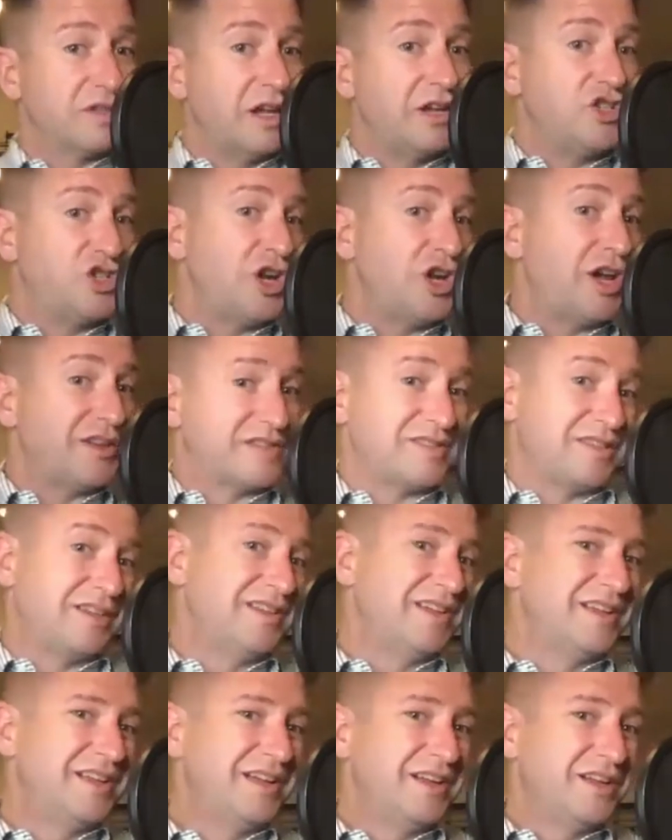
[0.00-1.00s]
adjust
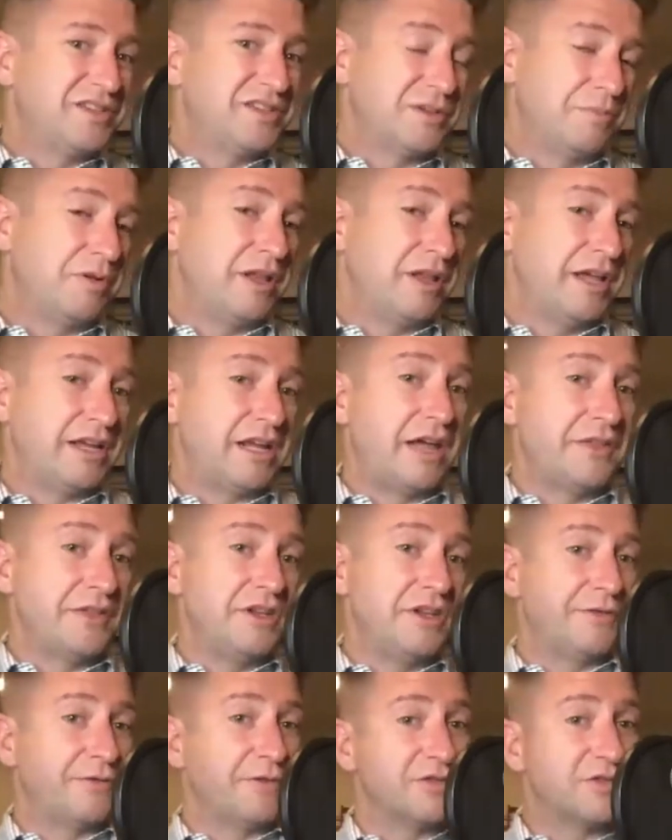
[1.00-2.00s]
to playing on the
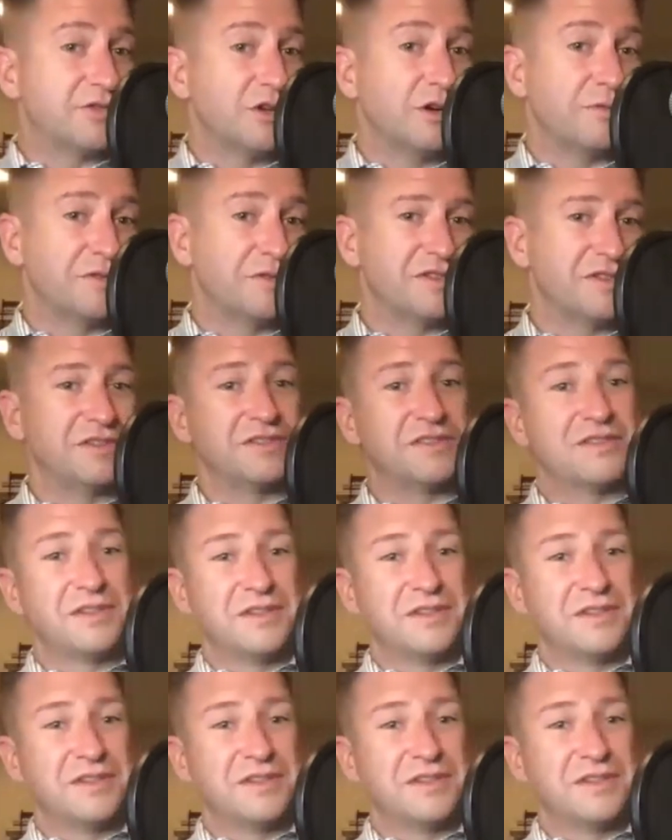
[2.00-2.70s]
different surfaces?